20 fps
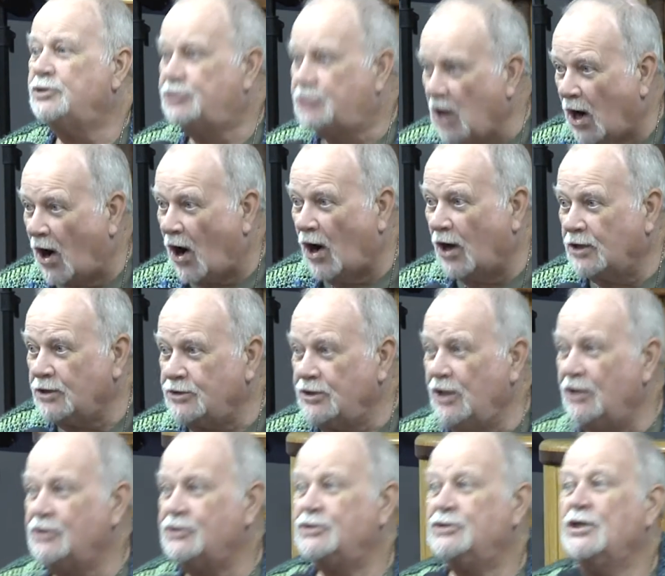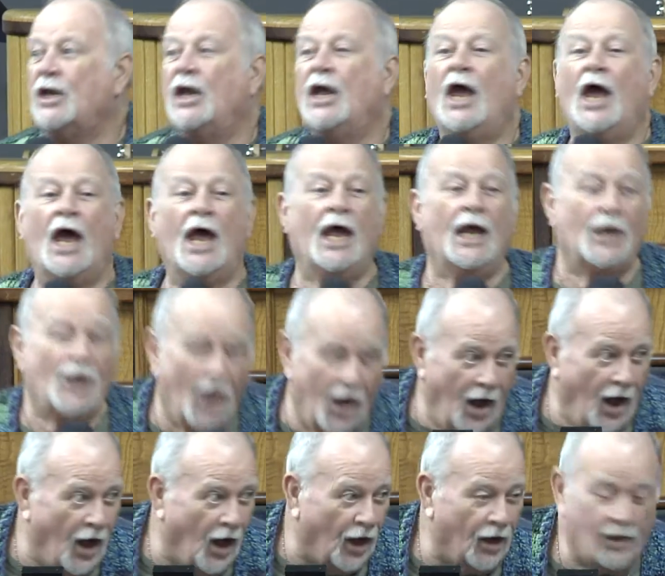no
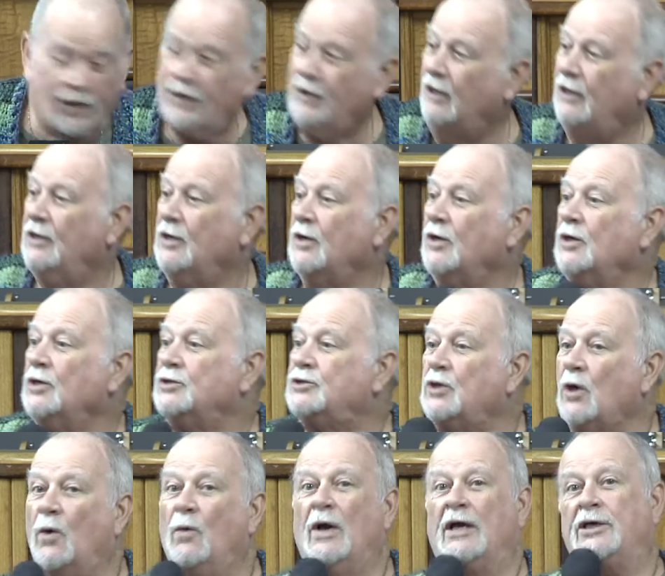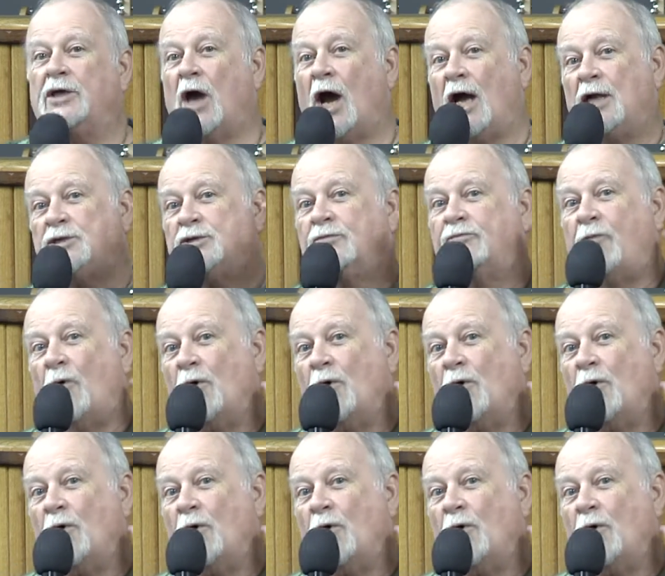darkness at all.